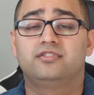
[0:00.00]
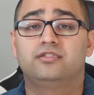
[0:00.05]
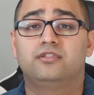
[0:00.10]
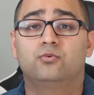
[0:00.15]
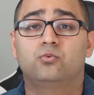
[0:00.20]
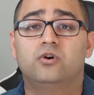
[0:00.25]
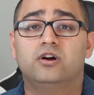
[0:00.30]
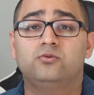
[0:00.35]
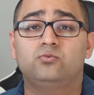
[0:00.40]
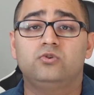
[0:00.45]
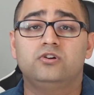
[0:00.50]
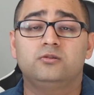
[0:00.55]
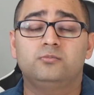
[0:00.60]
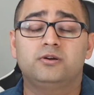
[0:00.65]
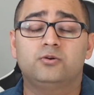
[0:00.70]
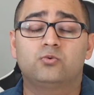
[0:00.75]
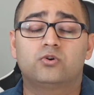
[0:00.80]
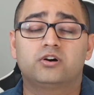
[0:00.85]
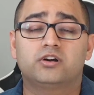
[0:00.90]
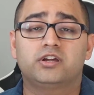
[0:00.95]
The one we'll
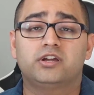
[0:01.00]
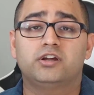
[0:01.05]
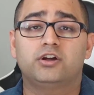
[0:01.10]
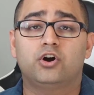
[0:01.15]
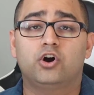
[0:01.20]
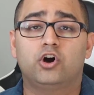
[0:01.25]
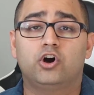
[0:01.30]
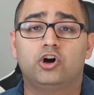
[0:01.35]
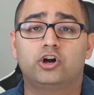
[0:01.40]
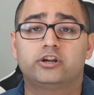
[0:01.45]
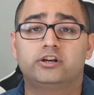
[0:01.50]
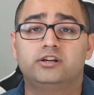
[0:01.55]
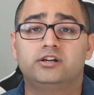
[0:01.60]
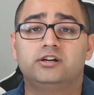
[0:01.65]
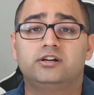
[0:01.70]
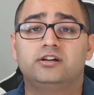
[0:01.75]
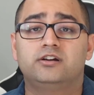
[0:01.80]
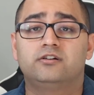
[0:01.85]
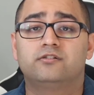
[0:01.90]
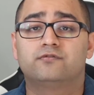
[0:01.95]
be working on
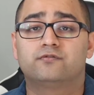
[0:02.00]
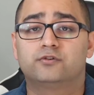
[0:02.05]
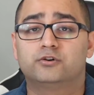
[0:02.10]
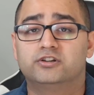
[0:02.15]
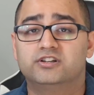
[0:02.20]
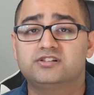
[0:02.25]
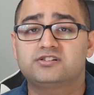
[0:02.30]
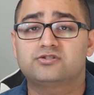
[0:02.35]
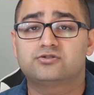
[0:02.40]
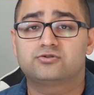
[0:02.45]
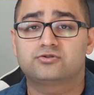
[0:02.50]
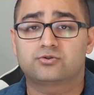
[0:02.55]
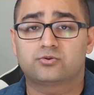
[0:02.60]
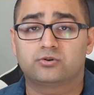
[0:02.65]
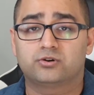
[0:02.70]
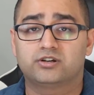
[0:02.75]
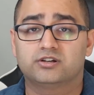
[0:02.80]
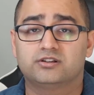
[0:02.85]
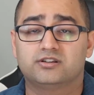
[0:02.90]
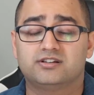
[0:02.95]
for this
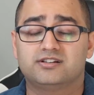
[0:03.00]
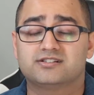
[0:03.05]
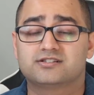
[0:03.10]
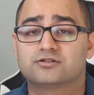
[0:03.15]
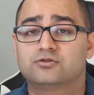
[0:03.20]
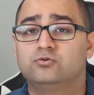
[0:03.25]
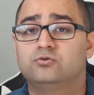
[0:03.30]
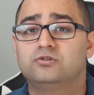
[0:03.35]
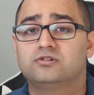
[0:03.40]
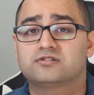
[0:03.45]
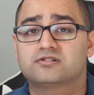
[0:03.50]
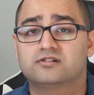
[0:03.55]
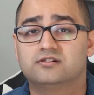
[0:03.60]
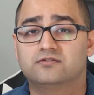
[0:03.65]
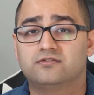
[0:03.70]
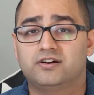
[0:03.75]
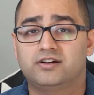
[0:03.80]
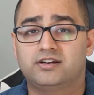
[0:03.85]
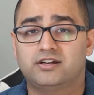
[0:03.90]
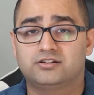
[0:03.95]
tutorial is Google
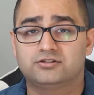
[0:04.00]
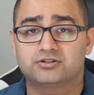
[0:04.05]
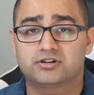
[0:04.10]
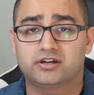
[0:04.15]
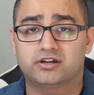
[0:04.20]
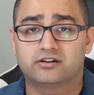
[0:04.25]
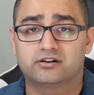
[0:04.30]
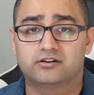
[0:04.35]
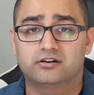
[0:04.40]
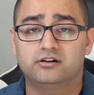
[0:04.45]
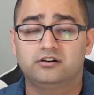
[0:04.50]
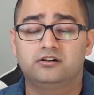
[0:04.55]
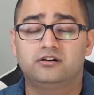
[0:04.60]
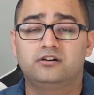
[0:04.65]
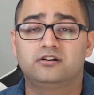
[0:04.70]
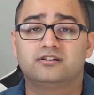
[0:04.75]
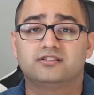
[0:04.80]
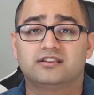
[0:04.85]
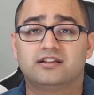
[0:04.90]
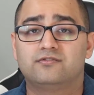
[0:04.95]
Certified Educator
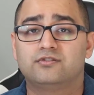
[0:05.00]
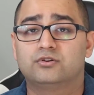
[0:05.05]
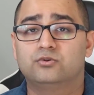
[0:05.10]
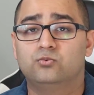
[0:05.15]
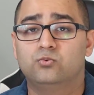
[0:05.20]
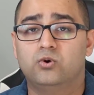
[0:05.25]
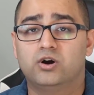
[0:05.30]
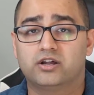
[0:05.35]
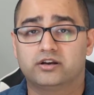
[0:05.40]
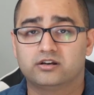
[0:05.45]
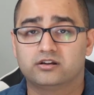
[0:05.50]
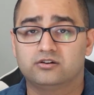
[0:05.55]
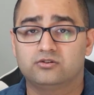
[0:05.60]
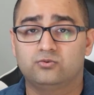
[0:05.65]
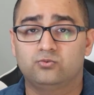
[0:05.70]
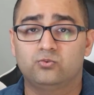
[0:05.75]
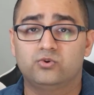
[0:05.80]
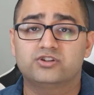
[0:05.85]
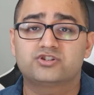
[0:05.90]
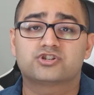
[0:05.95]
Level 1,
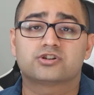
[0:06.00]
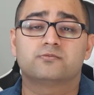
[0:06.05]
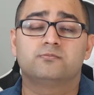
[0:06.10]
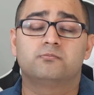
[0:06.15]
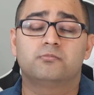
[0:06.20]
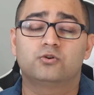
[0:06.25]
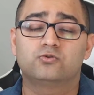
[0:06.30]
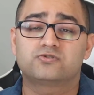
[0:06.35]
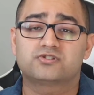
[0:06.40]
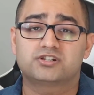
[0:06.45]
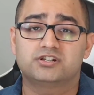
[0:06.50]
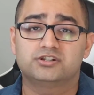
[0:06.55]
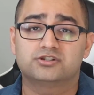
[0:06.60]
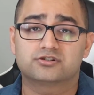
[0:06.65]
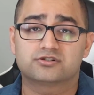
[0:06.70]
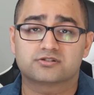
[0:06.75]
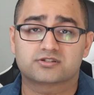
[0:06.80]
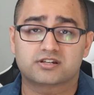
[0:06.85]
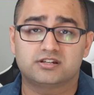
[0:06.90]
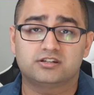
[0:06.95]
which most
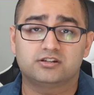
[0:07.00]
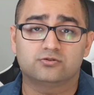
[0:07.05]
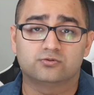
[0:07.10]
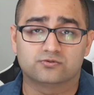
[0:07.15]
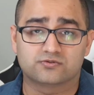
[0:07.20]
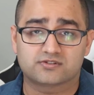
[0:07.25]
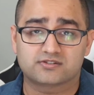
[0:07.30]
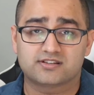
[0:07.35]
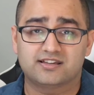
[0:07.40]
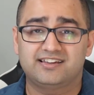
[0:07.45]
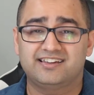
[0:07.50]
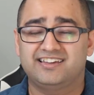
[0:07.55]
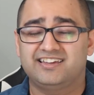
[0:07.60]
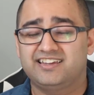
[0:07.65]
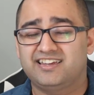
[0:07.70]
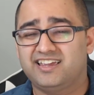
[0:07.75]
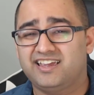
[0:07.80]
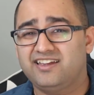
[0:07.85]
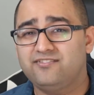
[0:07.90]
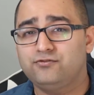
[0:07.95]
teachers can use.
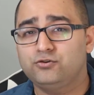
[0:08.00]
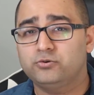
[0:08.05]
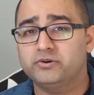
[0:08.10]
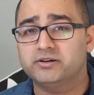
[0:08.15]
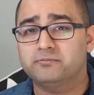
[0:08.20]
If you